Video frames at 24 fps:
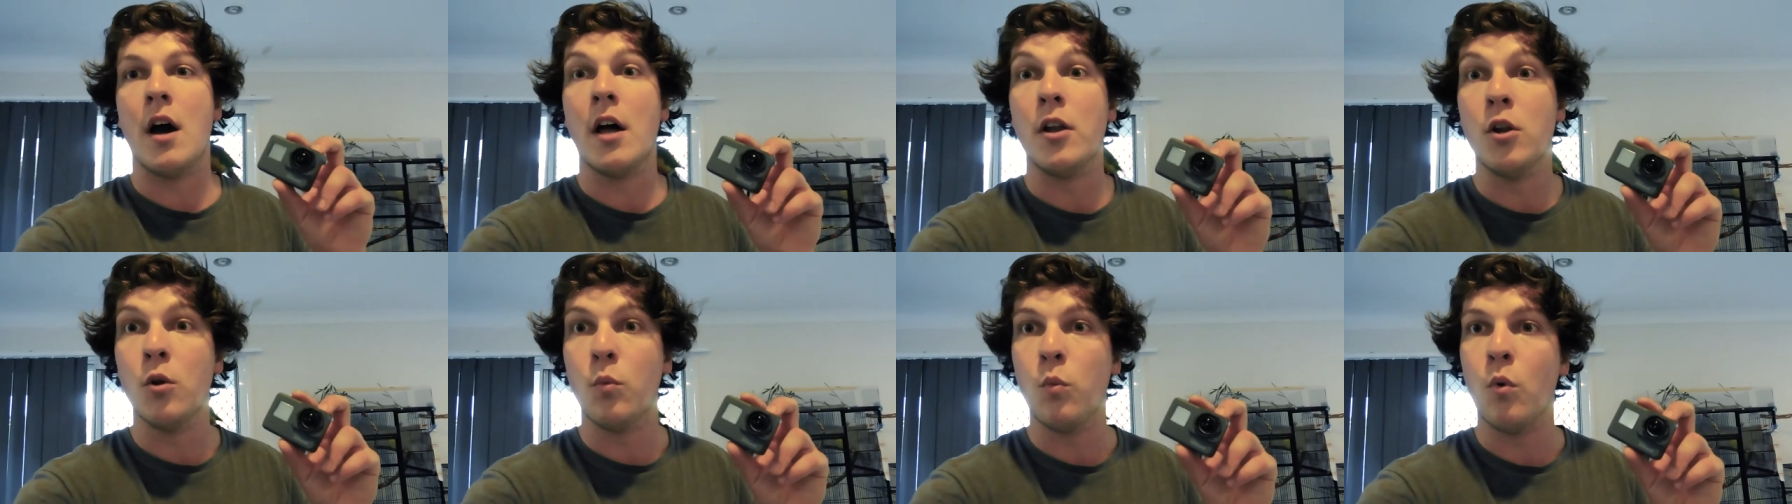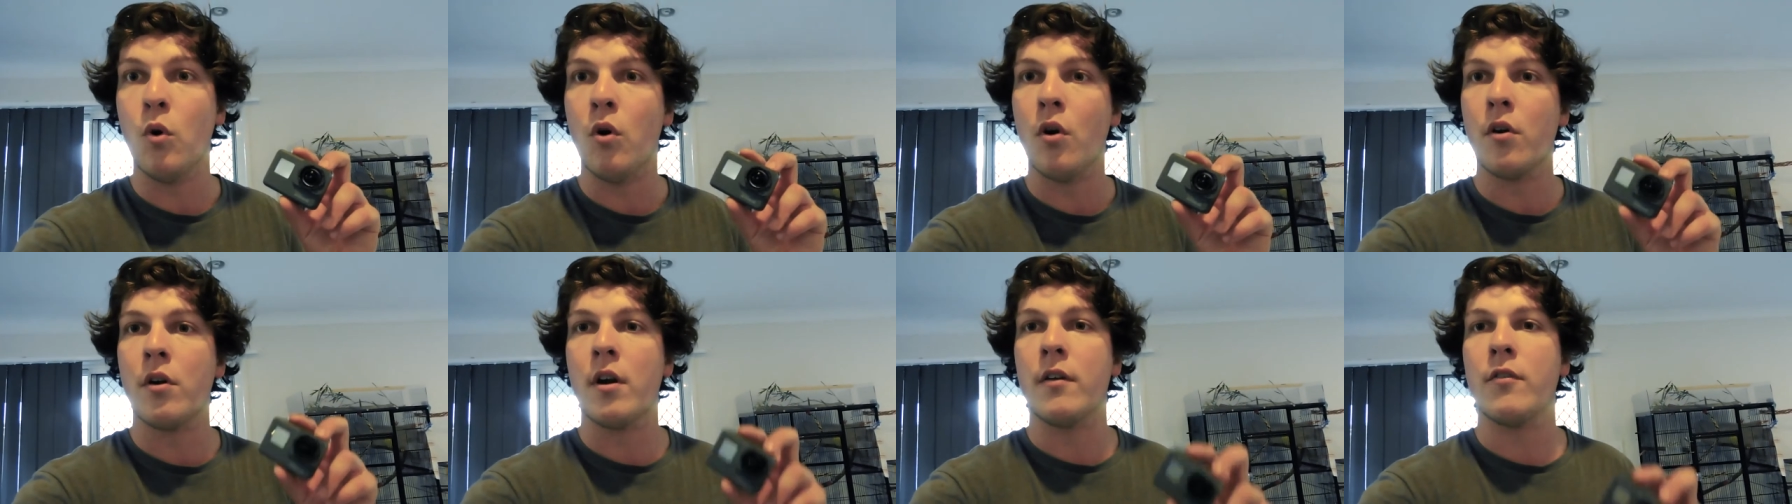
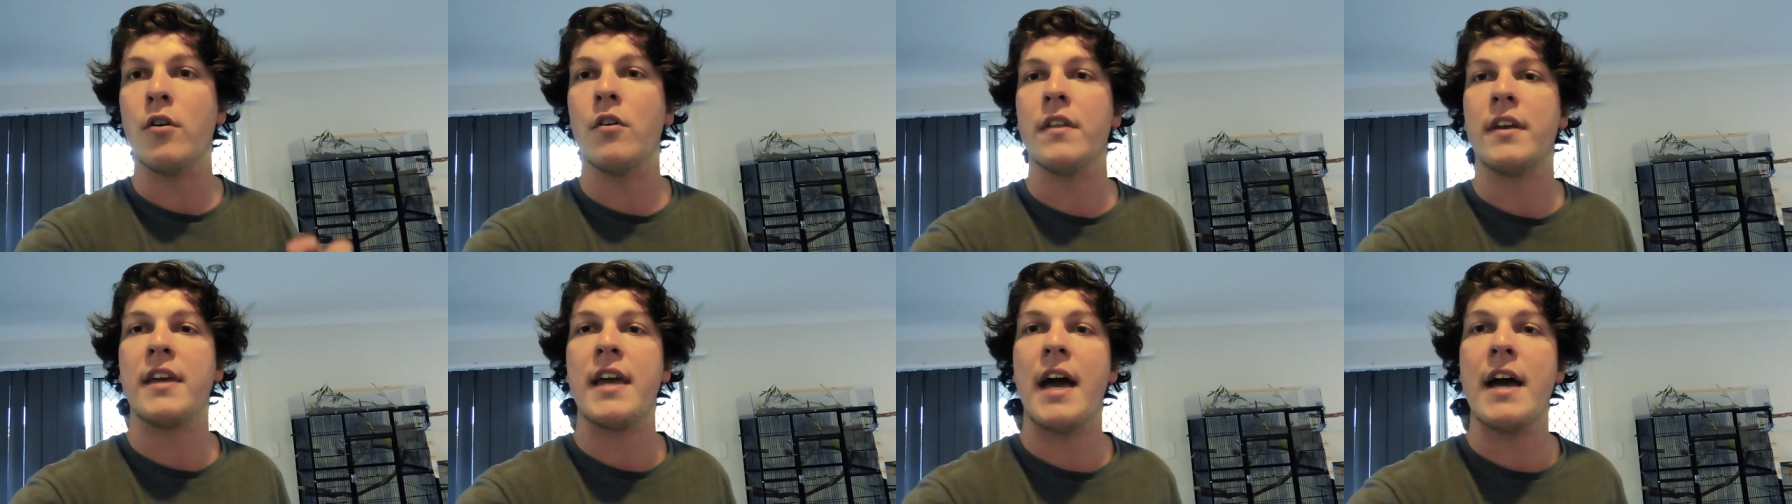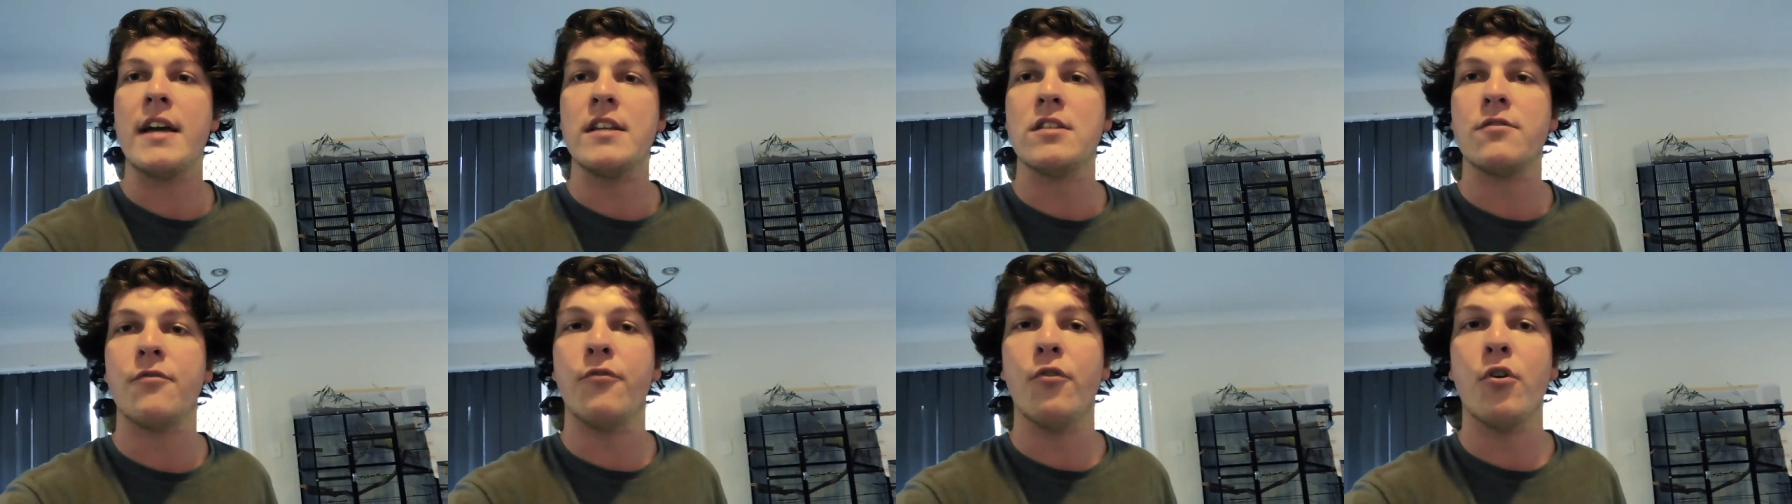underwater. I've got the
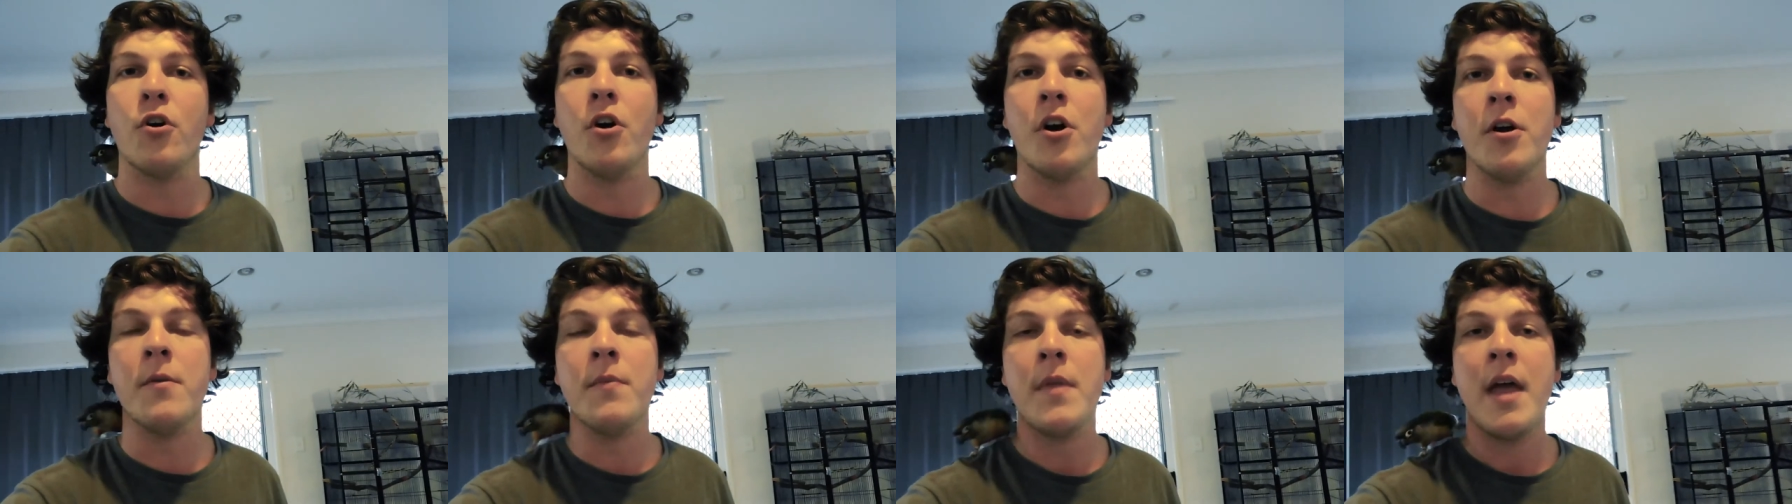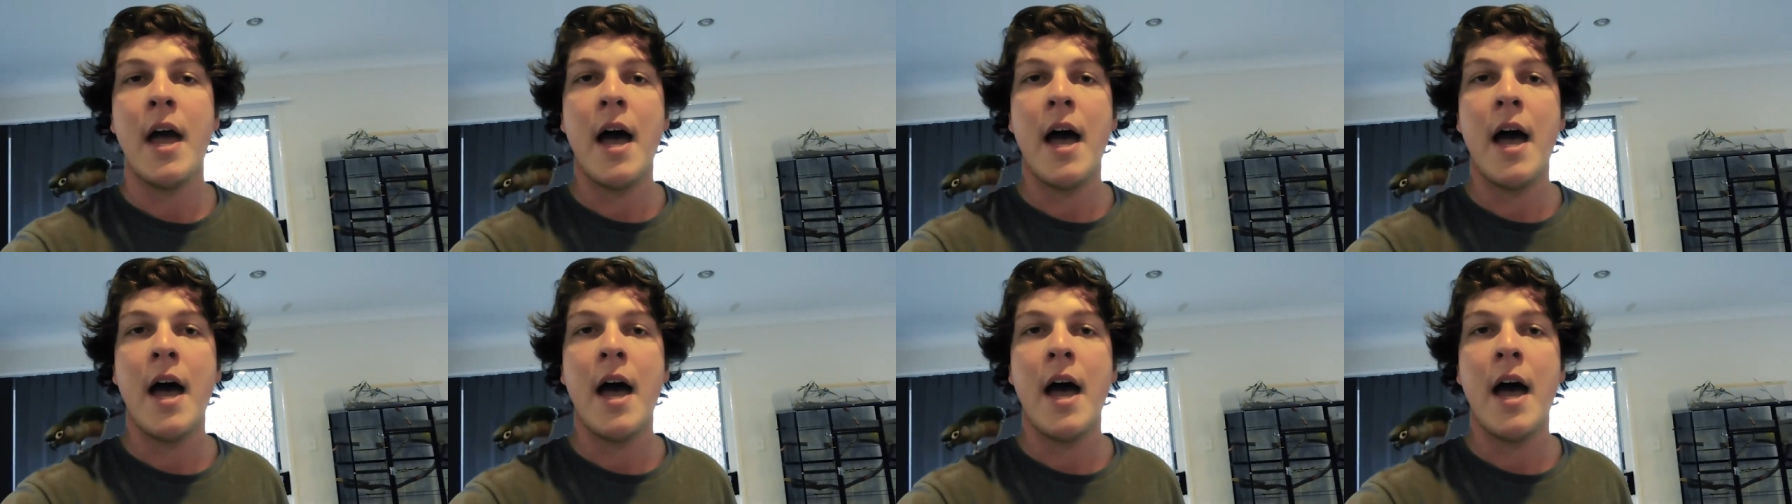case for it.